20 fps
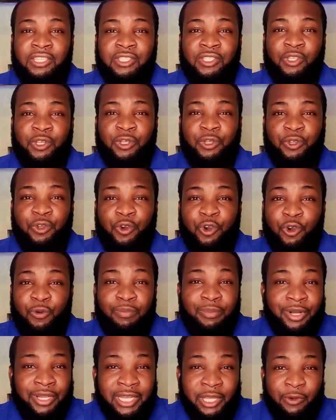So no
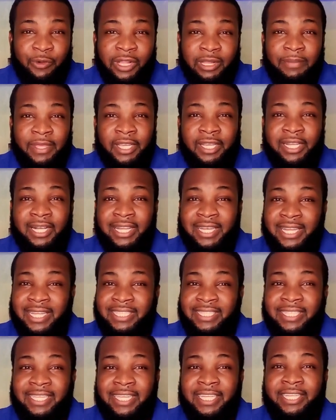money will be
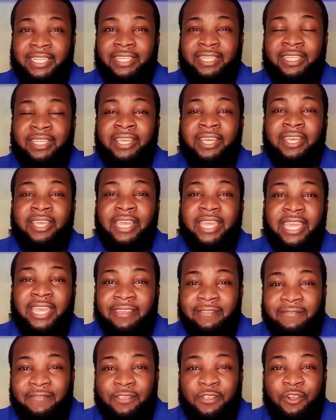collected
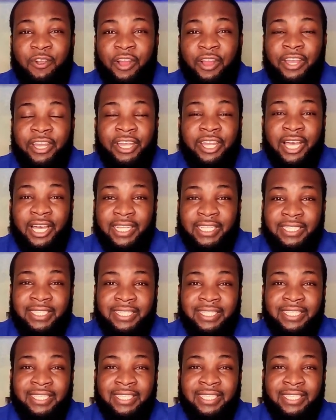if you are not